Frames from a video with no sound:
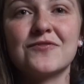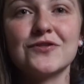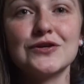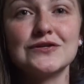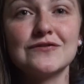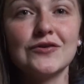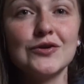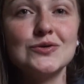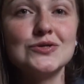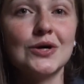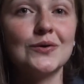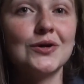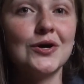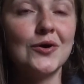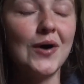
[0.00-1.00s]
For those of you who
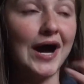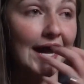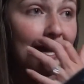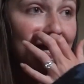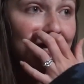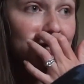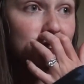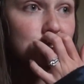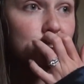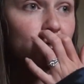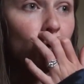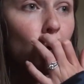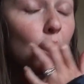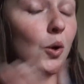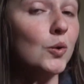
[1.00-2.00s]
don't know, I
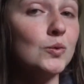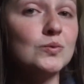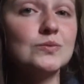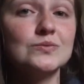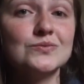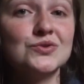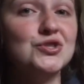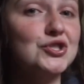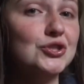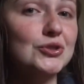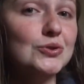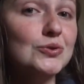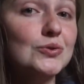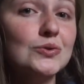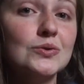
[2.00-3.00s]
don't
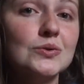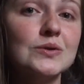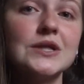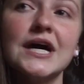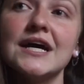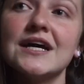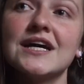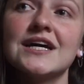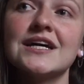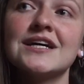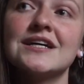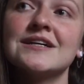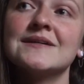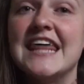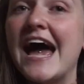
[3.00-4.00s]
do like
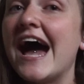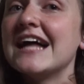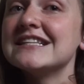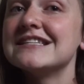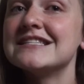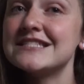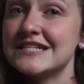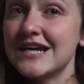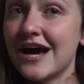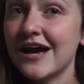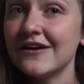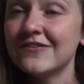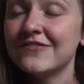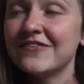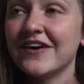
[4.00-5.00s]
that
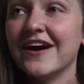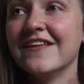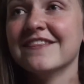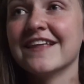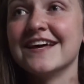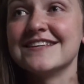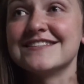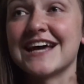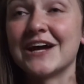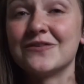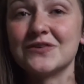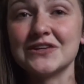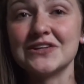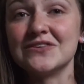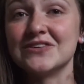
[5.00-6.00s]
stuff unless I
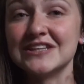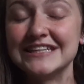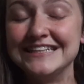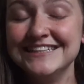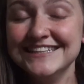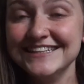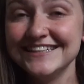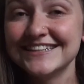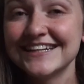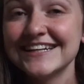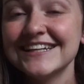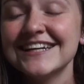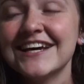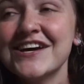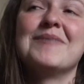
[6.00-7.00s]
really, really need
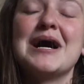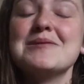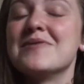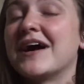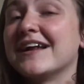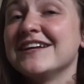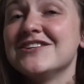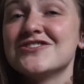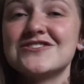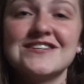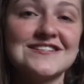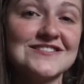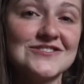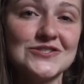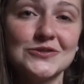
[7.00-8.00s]
it. My body just
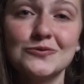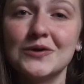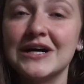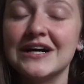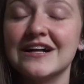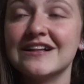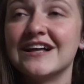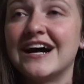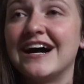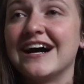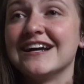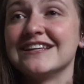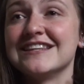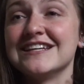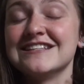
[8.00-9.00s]
doesn't do well
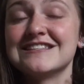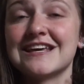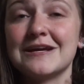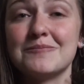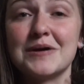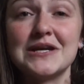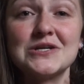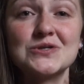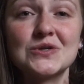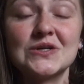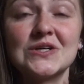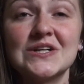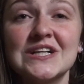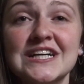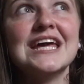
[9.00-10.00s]
on things like
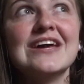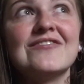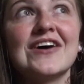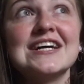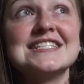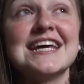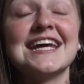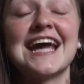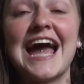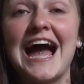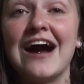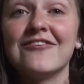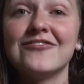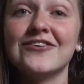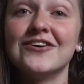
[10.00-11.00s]
Benadryl. If I take
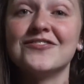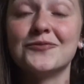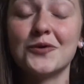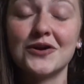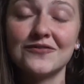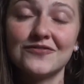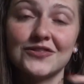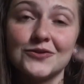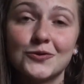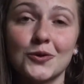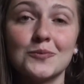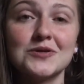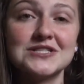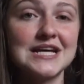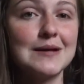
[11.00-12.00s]
half of one of the
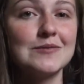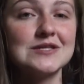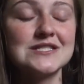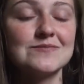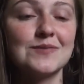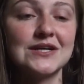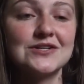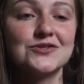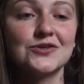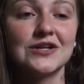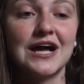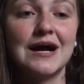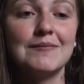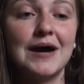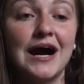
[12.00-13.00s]
normal tablets of Benadryl,
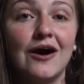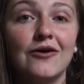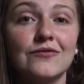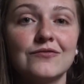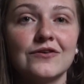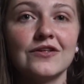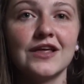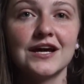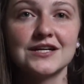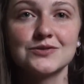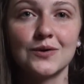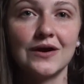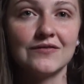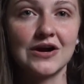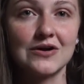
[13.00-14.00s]
I'm out for like
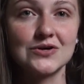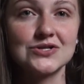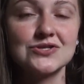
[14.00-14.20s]
twelve hours